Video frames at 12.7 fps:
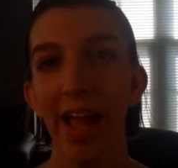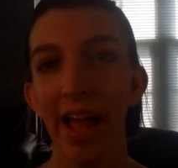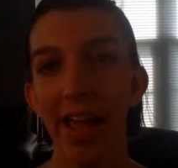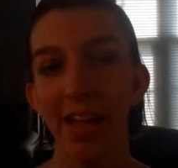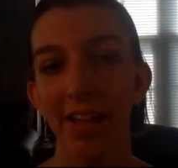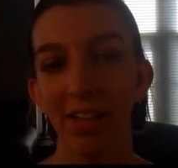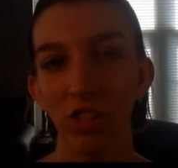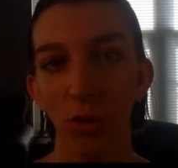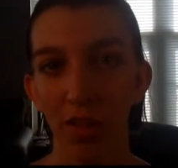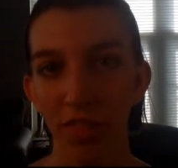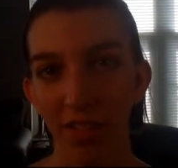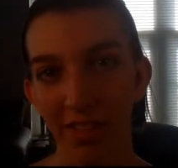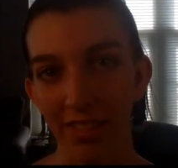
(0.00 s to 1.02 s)
and so I
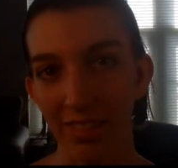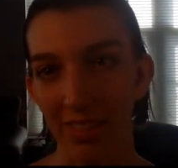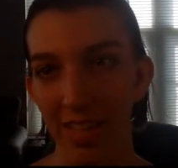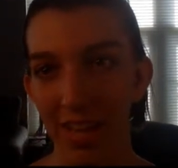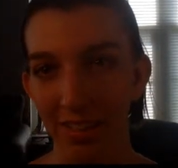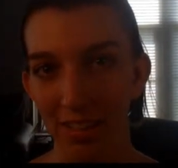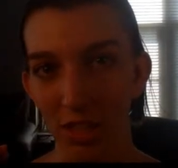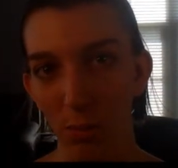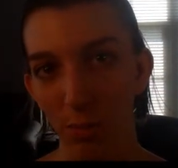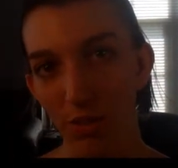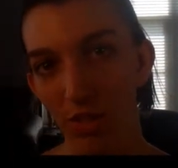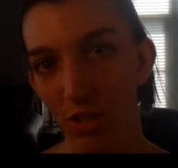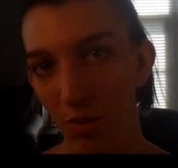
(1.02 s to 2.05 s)
think it's that,
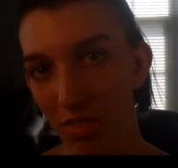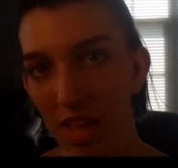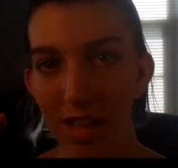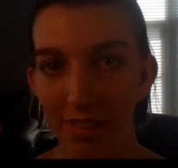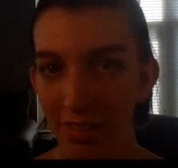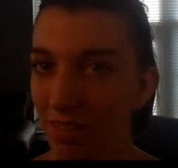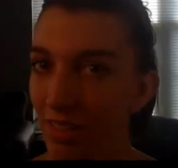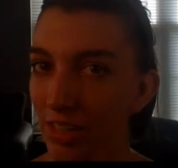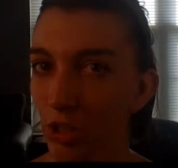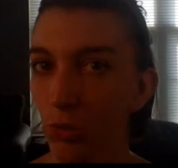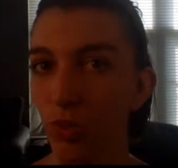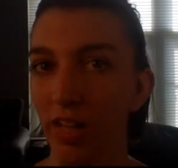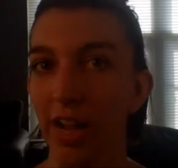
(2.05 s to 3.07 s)
puts you in that
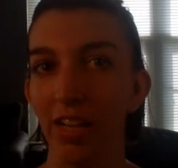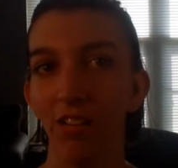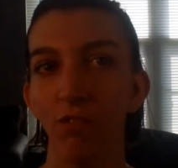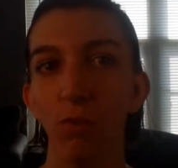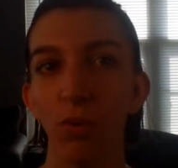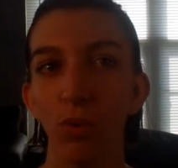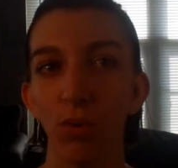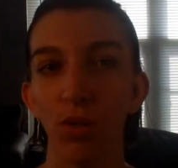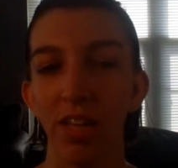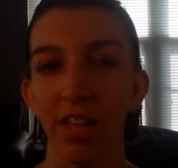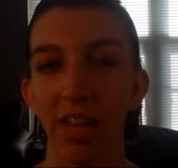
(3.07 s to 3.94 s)
intellectual kind of mood,